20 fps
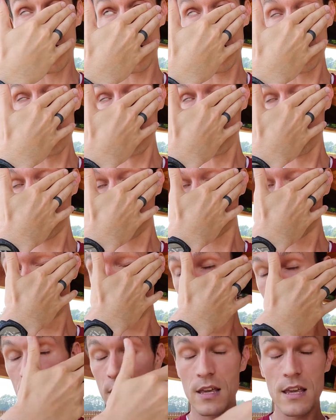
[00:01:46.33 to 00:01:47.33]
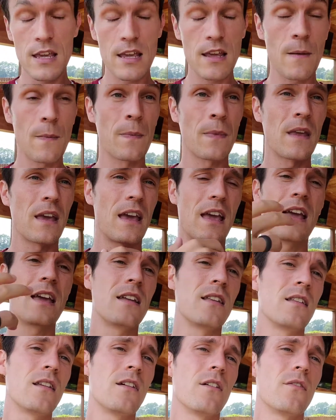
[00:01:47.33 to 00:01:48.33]
He wants to be
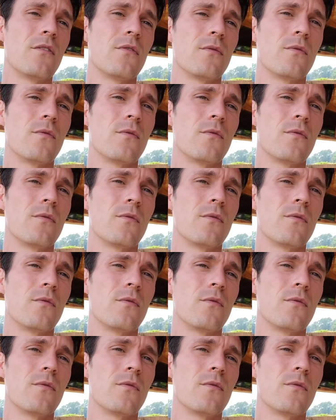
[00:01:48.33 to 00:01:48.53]
in